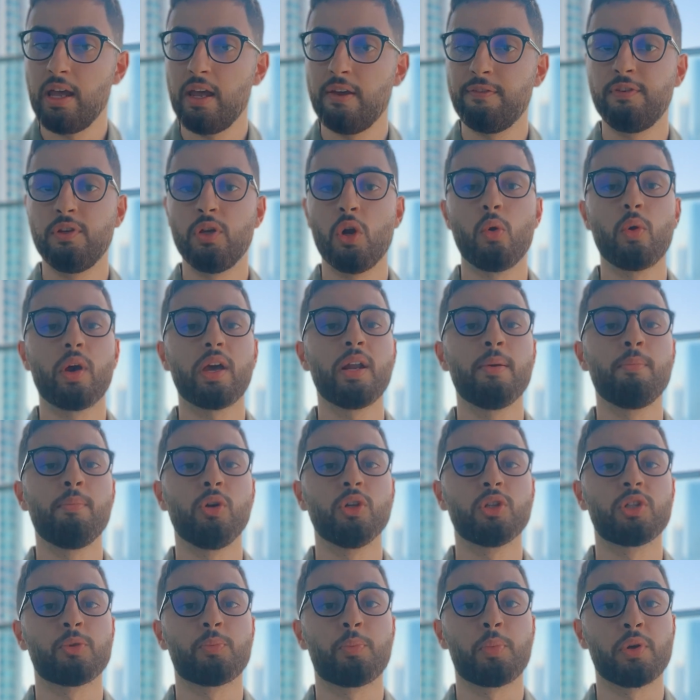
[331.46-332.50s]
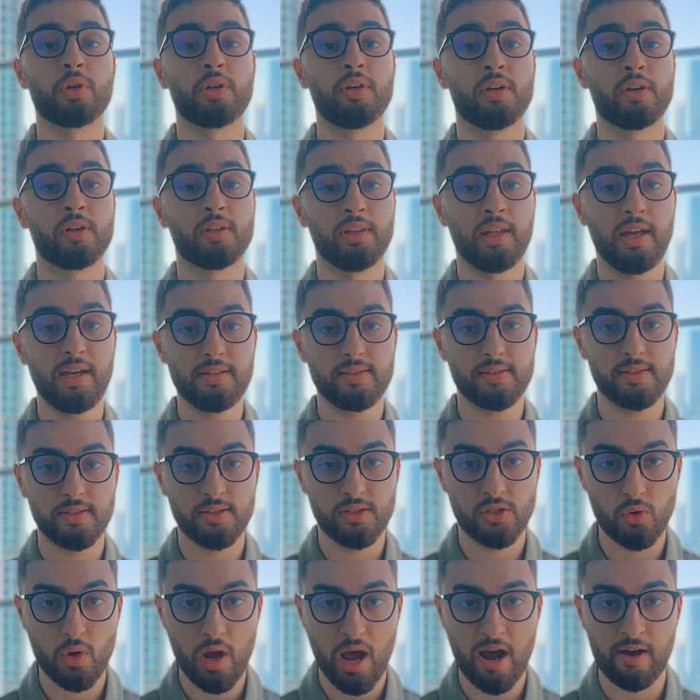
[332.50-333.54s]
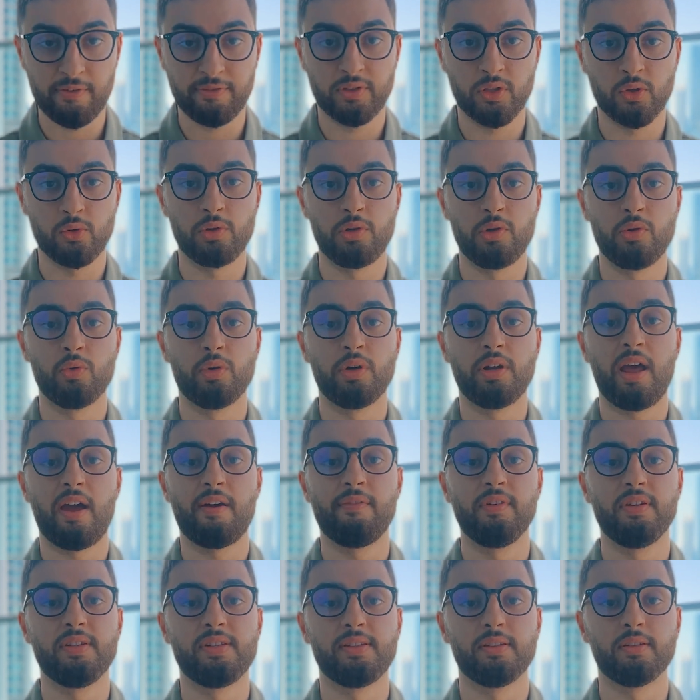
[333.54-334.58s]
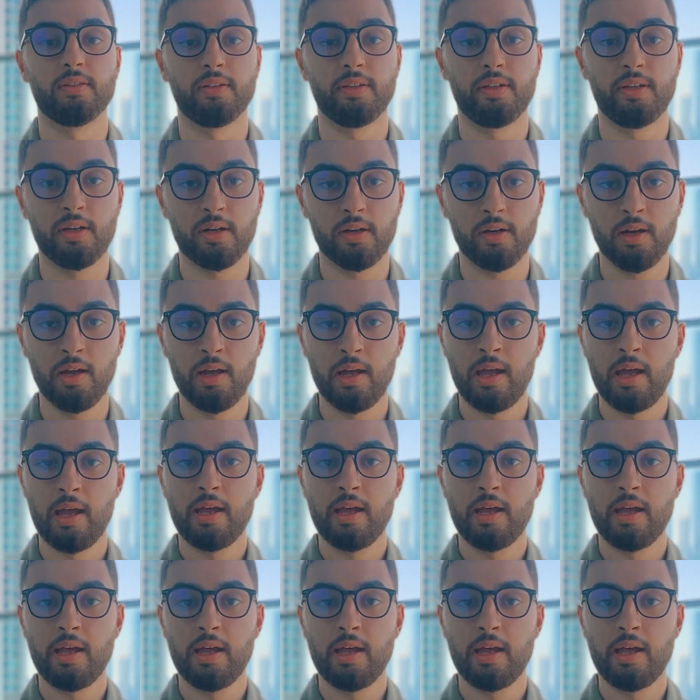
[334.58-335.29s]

If you don't get a multiple year license, you have to renew it every single year